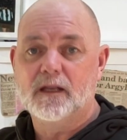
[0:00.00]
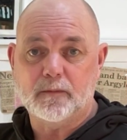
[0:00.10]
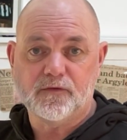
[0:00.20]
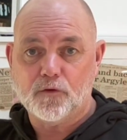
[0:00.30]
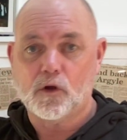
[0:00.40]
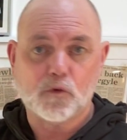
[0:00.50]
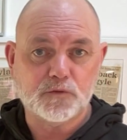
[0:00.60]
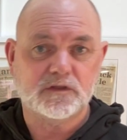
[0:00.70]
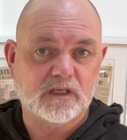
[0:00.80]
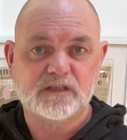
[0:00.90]
Now, before I go
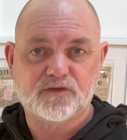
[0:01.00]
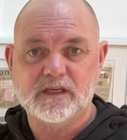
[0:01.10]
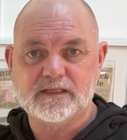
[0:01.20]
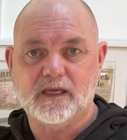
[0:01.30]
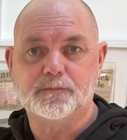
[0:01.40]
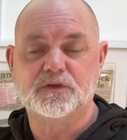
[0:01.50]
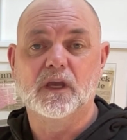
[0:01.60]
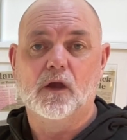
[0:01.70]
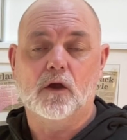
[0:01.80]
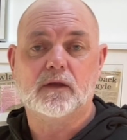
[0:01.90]
into these three tips,
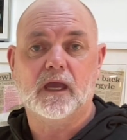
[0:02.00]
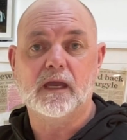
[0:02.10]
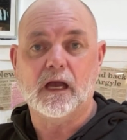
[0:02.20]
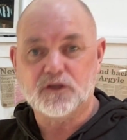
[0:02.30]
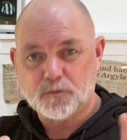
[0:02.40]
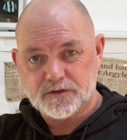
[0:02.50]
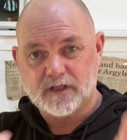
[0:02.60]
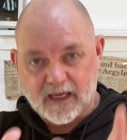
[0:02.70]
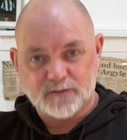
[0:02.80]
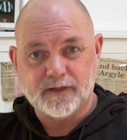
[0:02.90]
okay, I just wanted
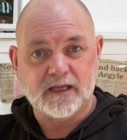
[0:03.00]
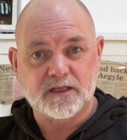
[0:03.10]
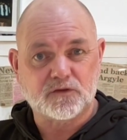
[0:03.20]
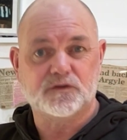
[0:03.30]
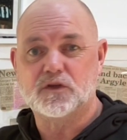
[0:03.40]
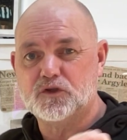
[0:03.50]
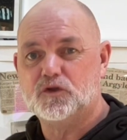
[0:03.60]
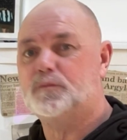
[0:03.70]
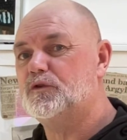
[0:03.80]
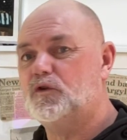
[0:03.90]
to explain this because it's
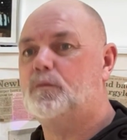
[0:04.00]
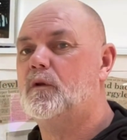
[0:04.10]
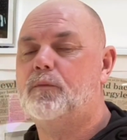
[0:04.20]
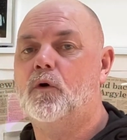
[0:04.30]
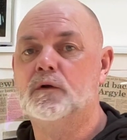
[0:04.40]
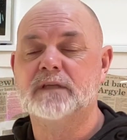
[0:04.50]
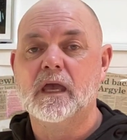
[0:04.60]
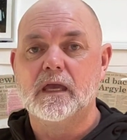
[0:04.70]
super, super important.